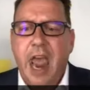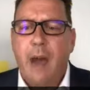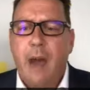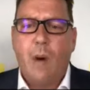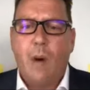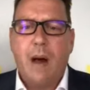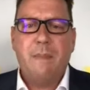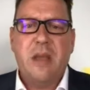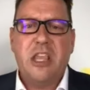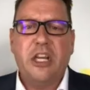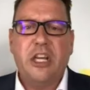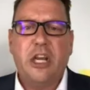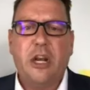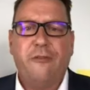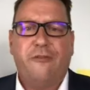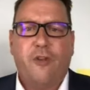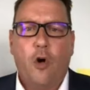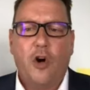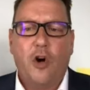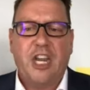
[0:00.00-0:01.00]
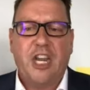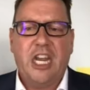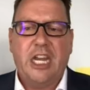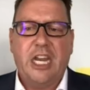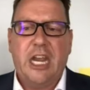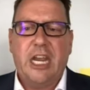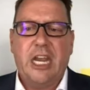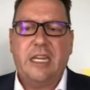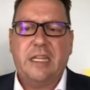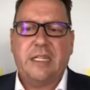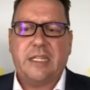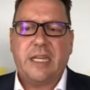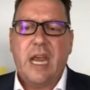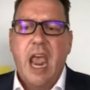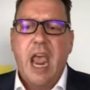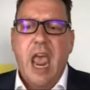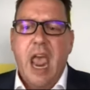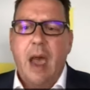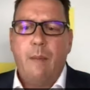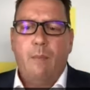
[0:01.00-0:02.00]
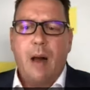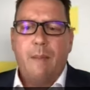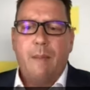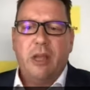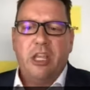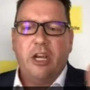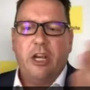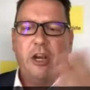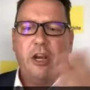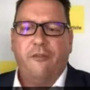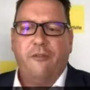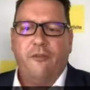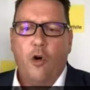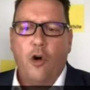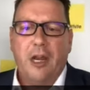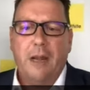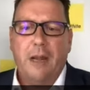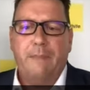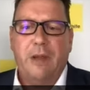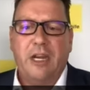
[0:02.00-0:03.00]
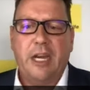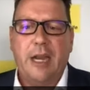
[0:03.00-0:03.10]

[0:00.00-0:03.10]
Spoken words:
At $1,040,000 it is. At $1,040,000,